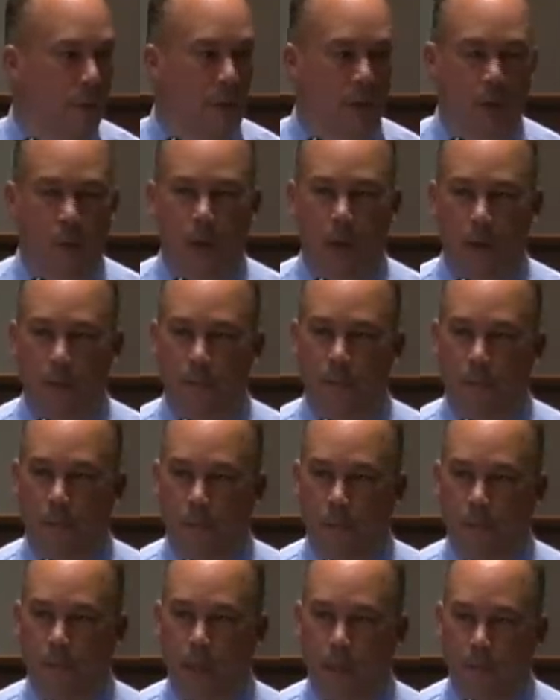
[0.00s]
We need a way to
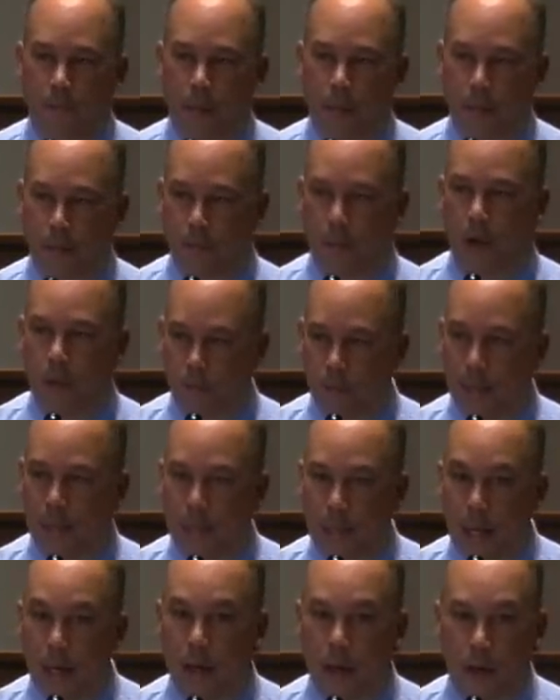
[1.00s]

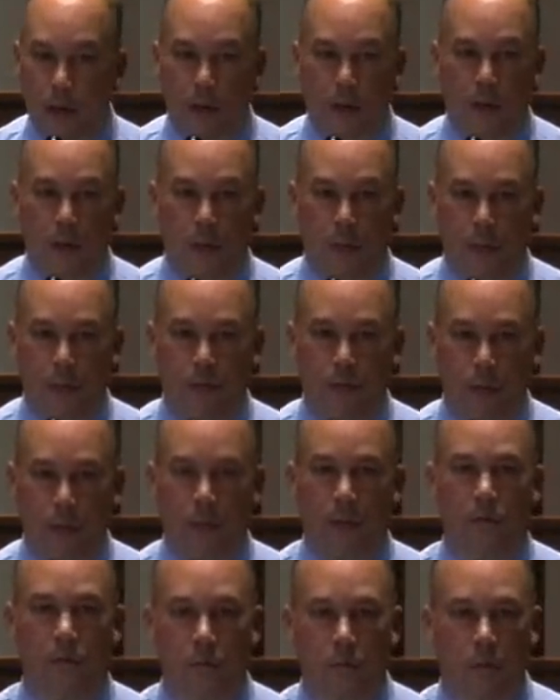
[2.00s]
make data that's really
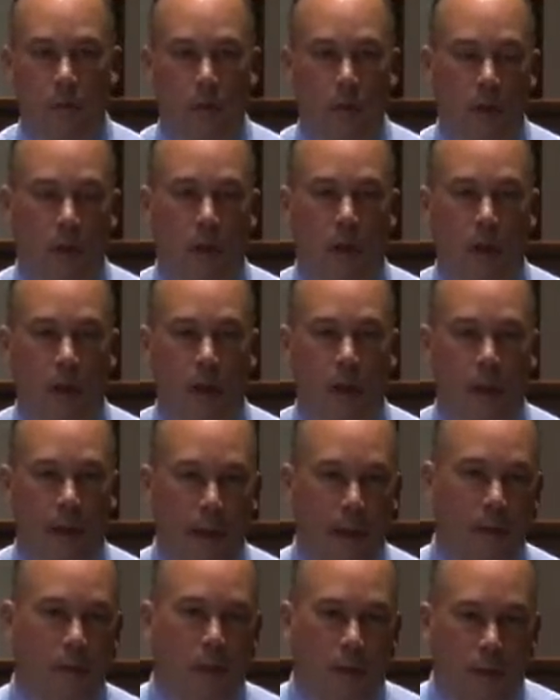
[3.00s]
usable, and it
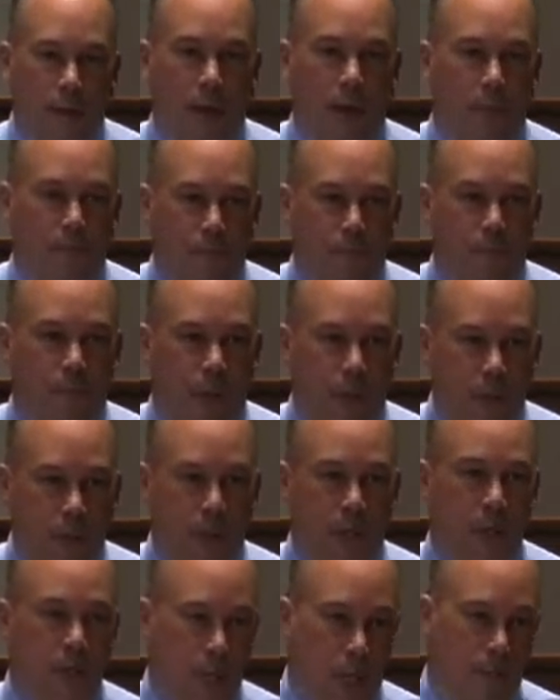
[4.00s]
has all the kind of
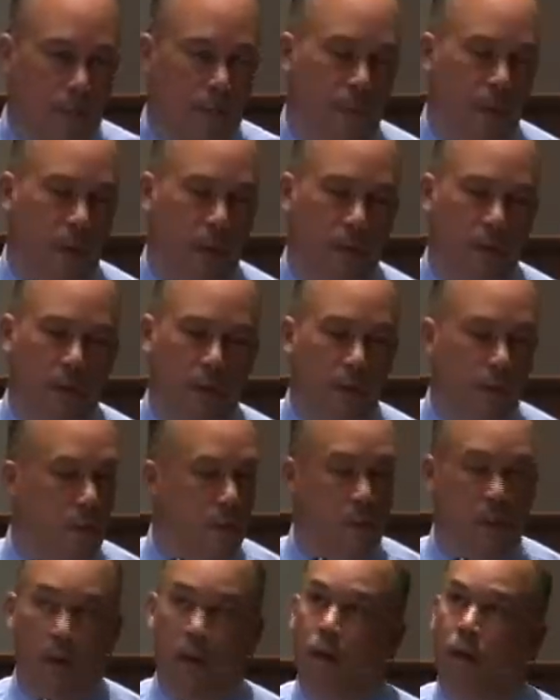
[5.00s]
presentation capabilities that are
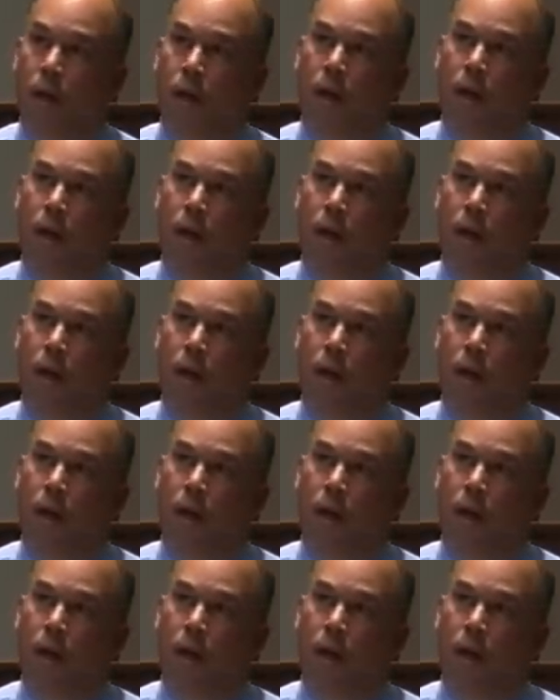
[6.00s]
necessary.